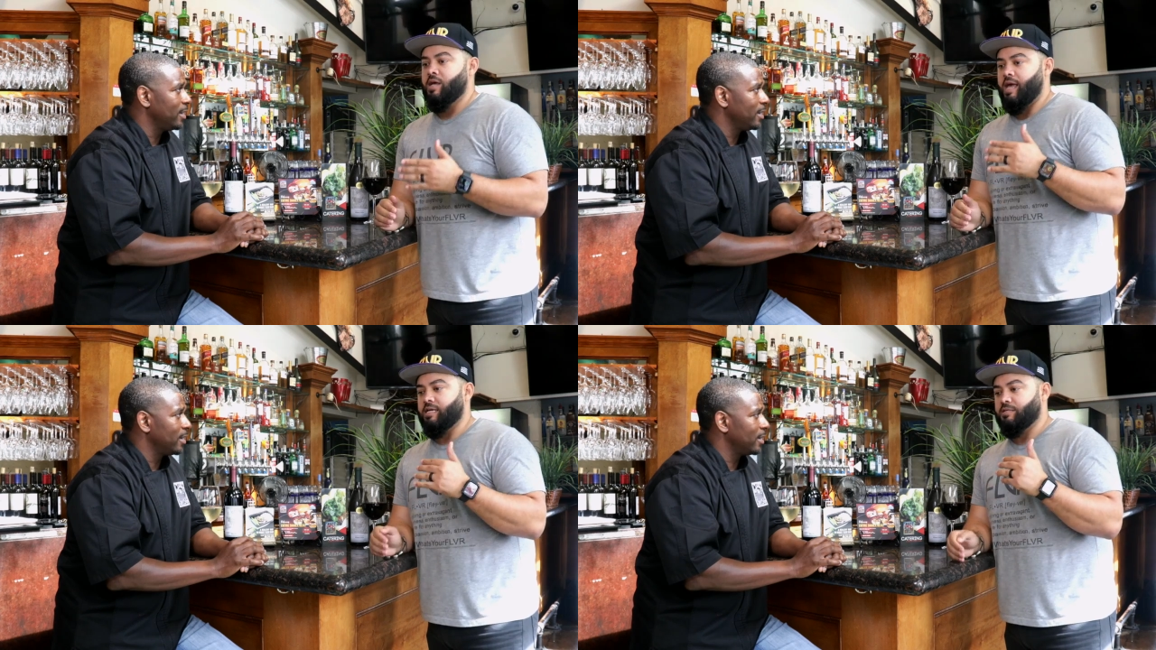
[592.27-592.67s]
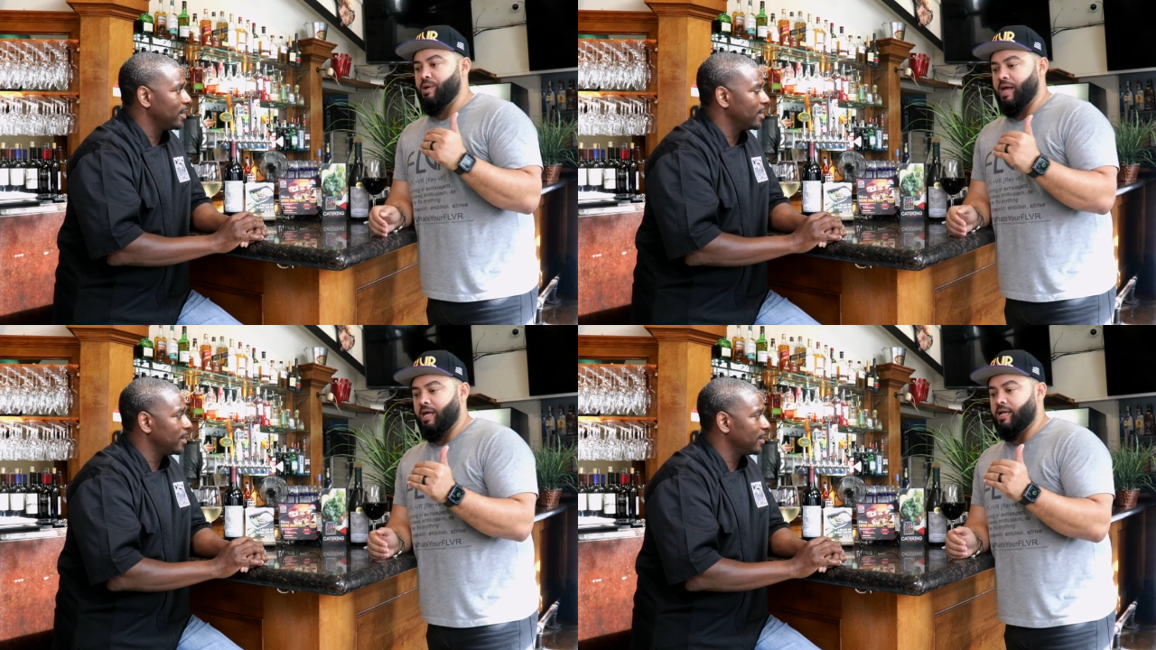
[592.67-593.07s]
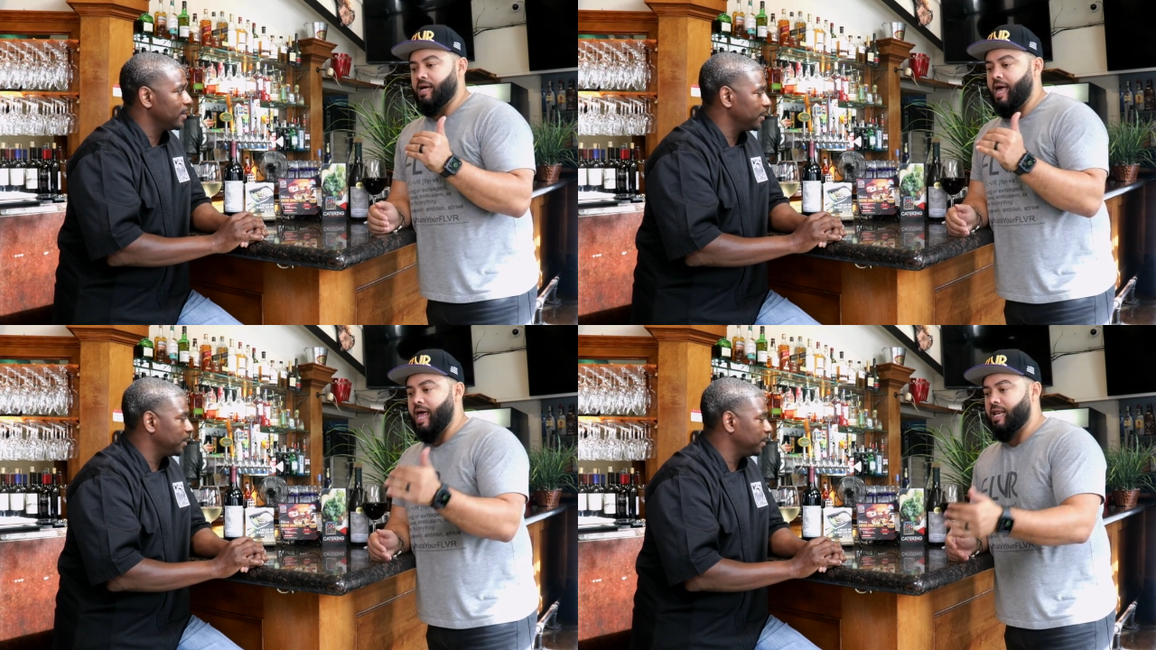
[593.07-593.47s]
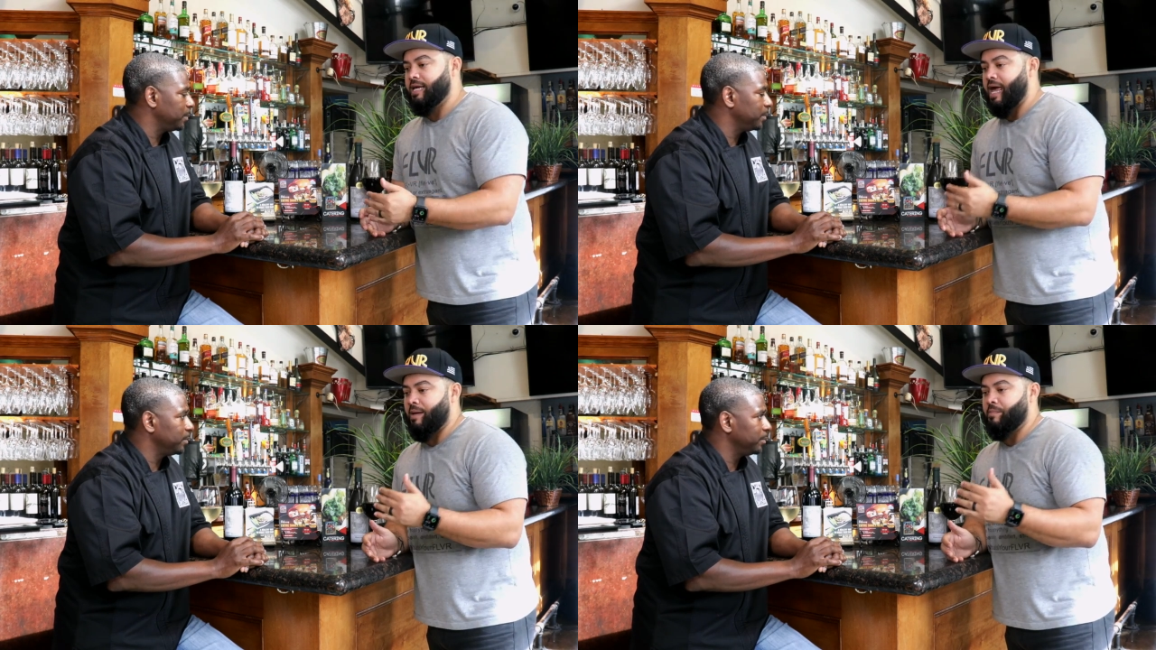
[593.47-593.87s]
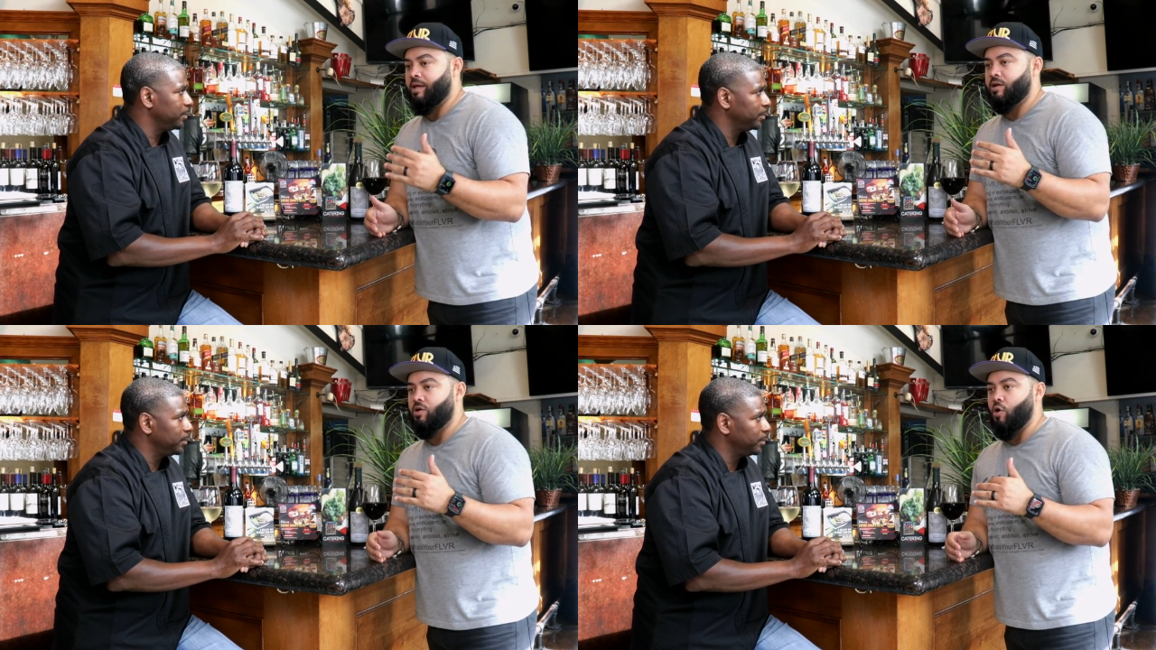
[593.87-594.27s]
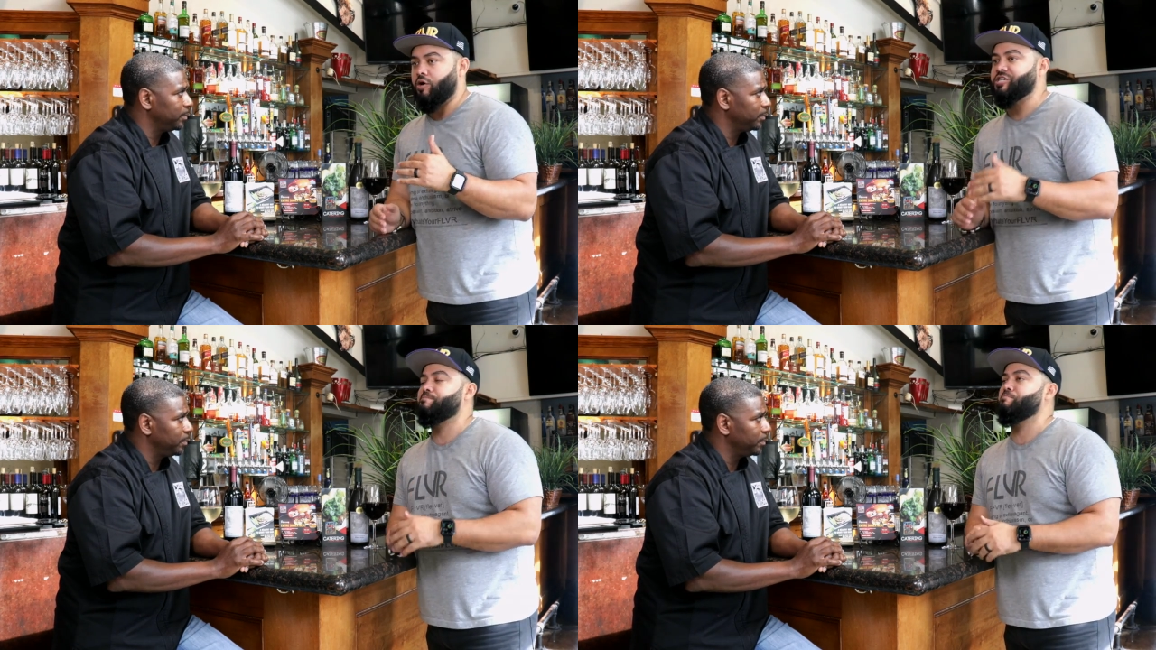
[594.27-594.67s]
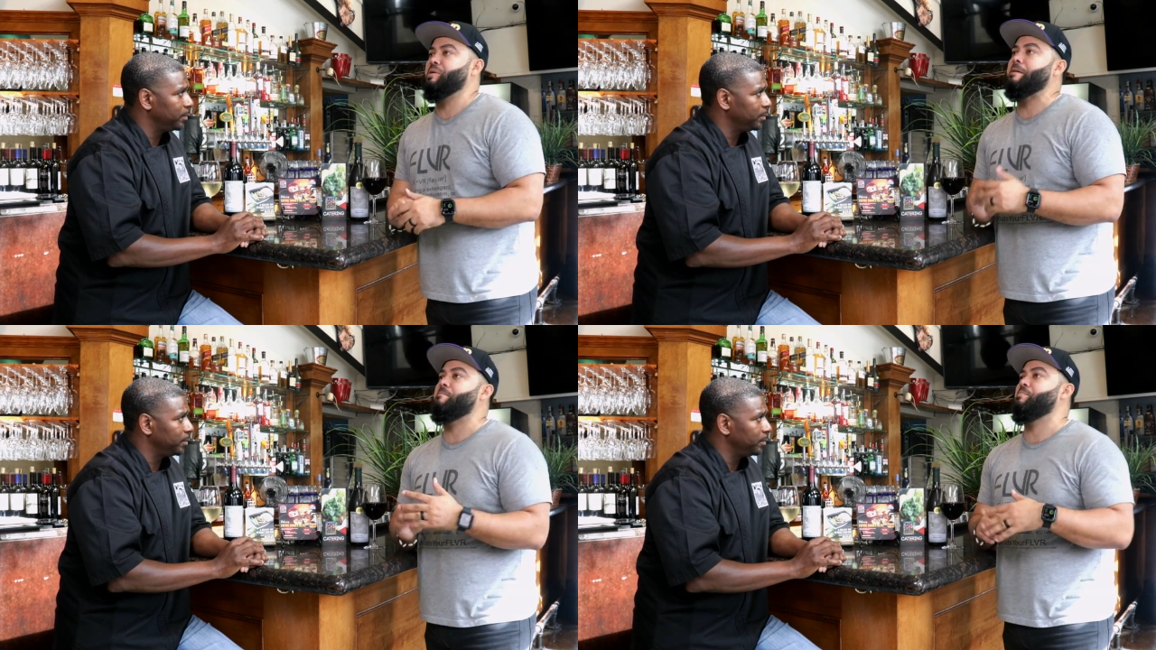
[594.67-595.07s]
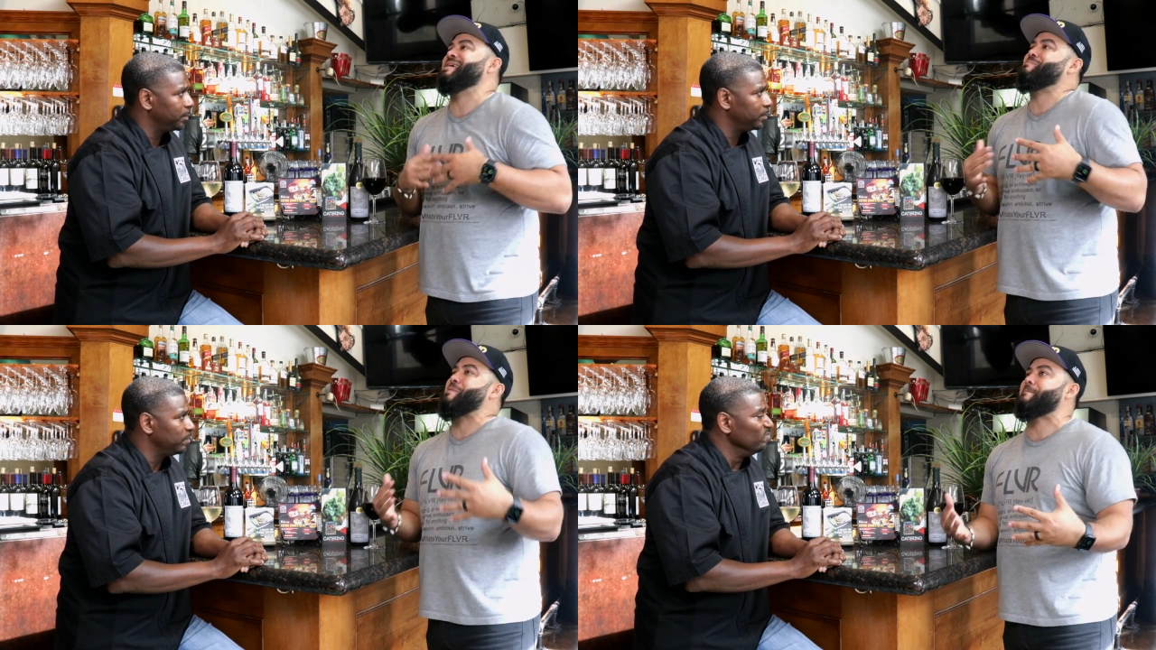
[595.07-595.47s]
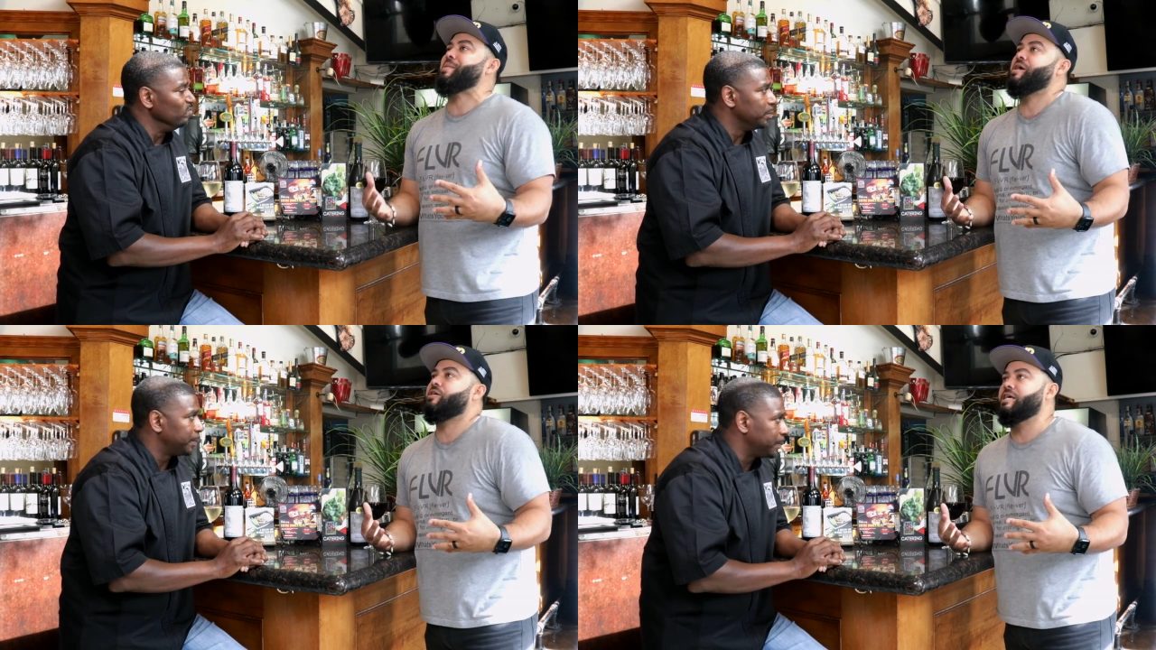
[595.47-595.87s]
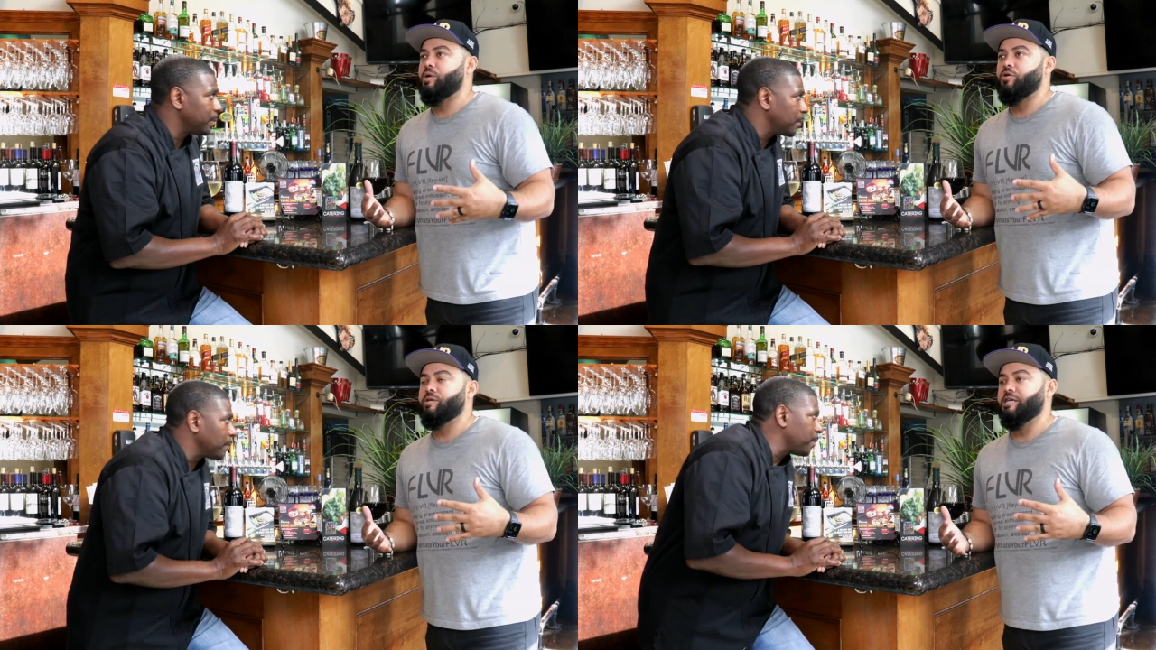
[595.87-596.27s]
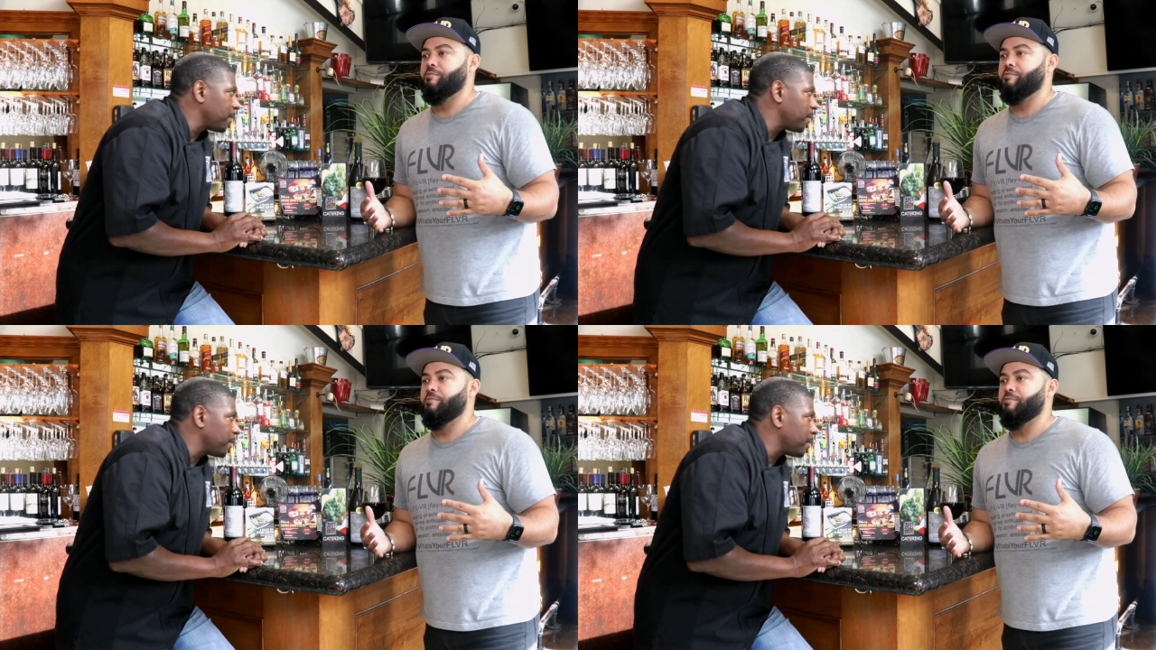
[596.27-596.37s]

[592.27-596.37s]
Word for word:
Speaker 1: is being ahead of the game and or just be being prepared. That's why I always tell